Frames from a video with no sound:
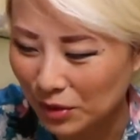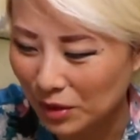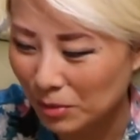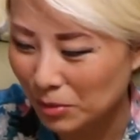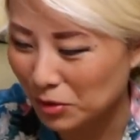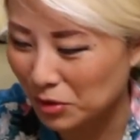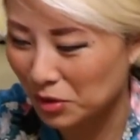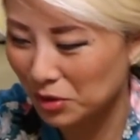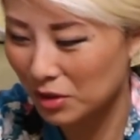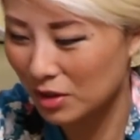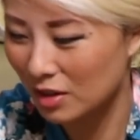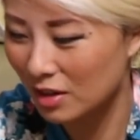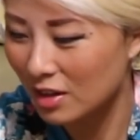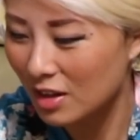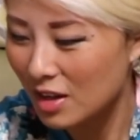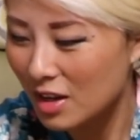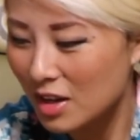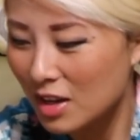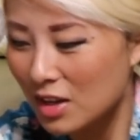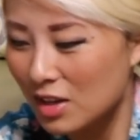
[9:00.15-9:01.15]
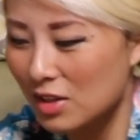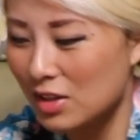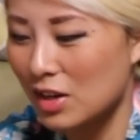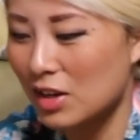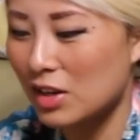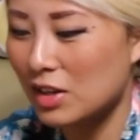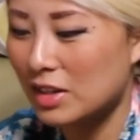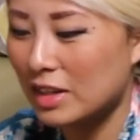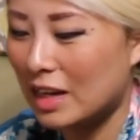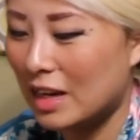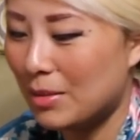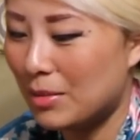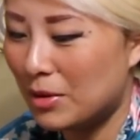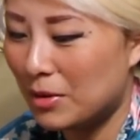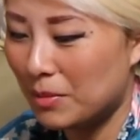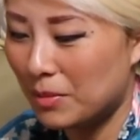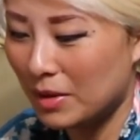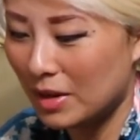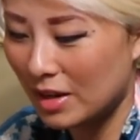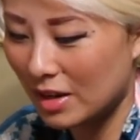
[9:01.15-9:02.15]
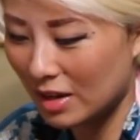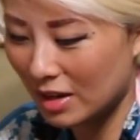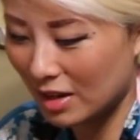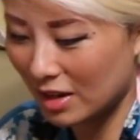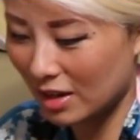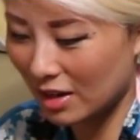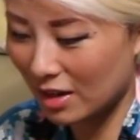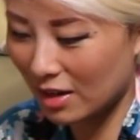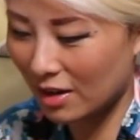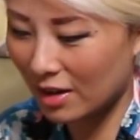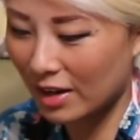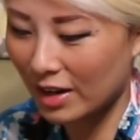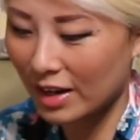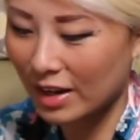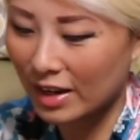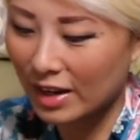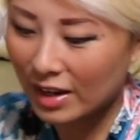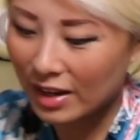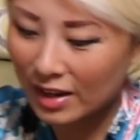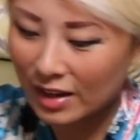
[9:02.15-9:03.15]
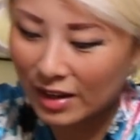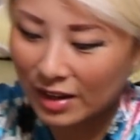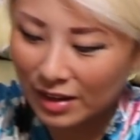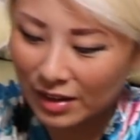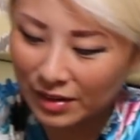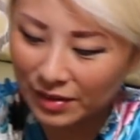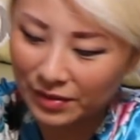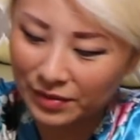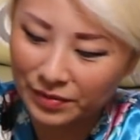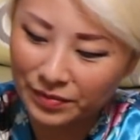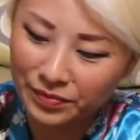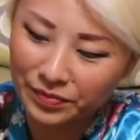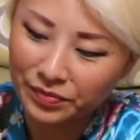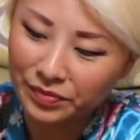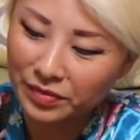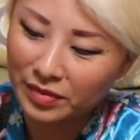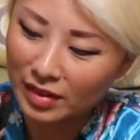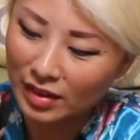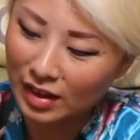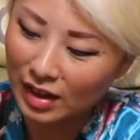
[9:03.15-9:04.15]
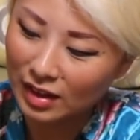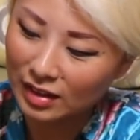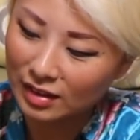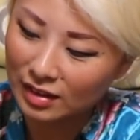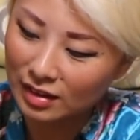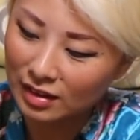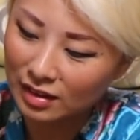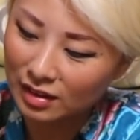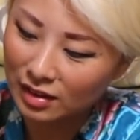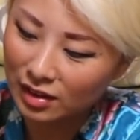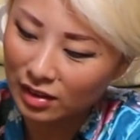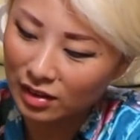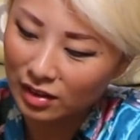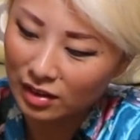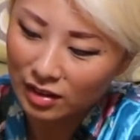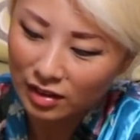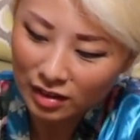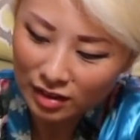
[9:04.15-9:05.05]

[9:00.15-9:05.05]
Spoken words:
I'm just gonna start a timer. But alright, let's start.